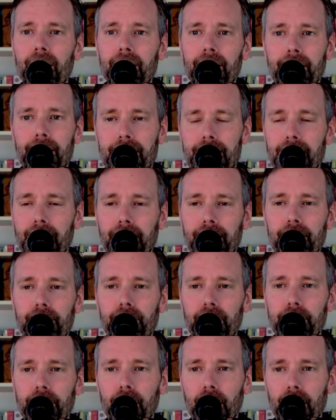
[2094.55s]
The second
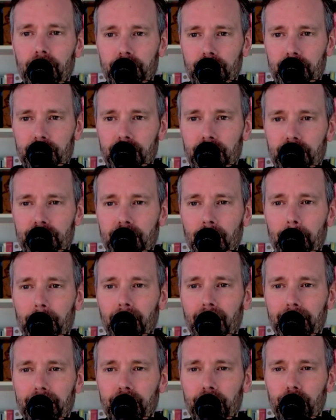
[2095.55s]
vinyasa, she stepped
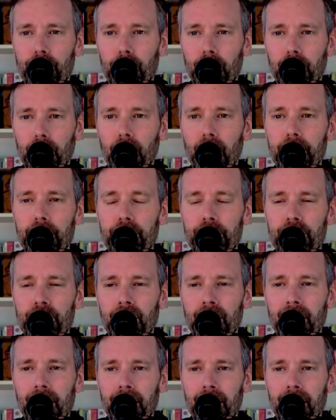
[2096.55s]
back into a lunge.